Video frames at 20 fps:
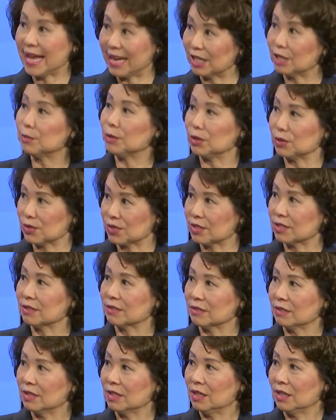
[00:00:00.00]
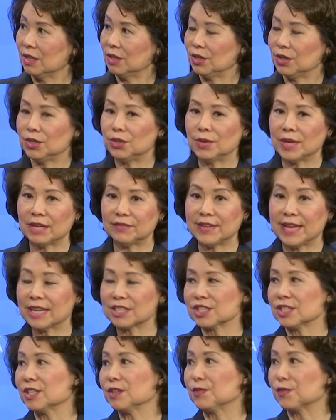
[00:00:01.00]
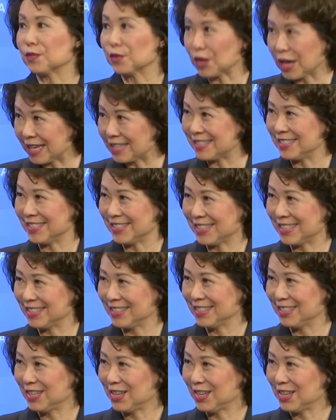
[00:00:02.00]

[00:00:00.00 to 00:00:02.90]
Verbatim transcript: animals who have actually frightened uh,